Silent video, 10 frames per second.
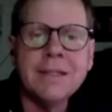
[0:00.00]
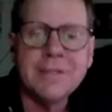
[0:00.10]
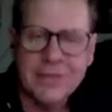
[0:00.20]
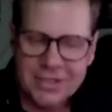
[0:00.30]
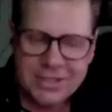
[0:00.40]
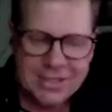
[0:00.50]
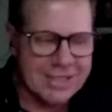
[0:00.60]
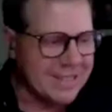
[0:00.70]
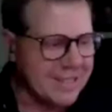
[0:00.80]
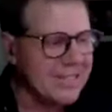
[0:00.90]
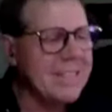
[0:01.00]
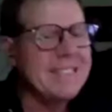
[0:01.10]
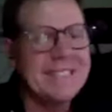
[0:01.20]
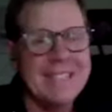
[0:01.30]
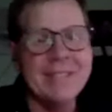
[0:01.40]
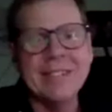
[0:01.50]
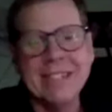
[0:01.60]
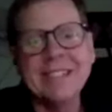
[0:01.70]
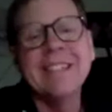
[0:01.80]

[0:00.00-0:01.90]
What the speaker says: So. Very good. Great statement.